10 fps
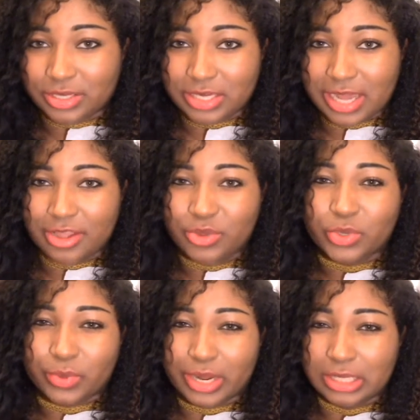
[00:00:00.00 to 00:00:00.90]
it out, you want
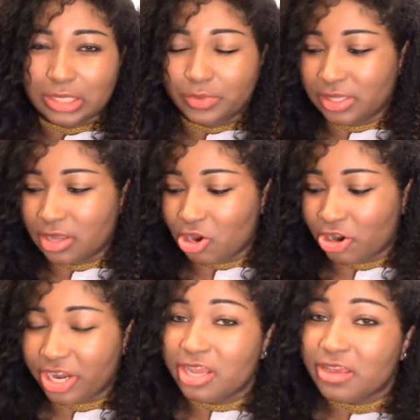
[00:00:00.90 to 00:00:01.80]
to wear it a little bit
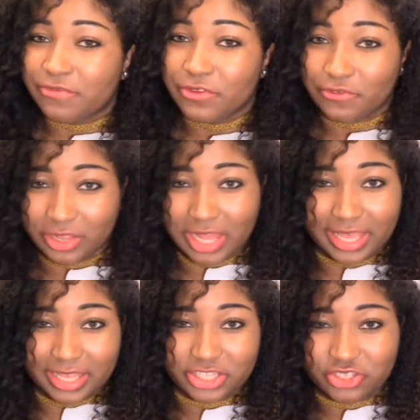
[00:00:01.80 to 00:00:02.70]
longer. If you feel
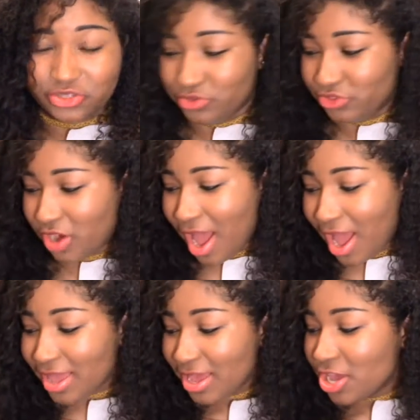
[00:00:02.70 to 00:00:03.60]
like it's too
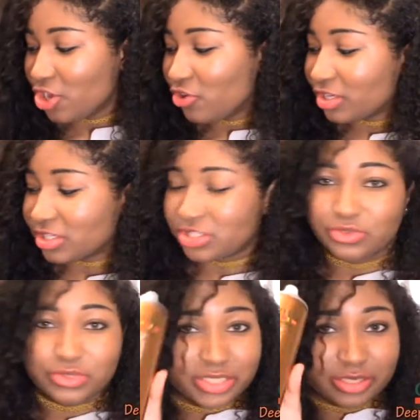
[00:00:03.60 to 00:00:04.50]
dry, you can just
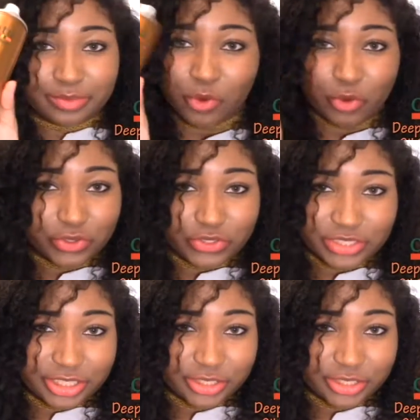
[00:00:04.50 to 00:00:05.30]
use some oil sheen or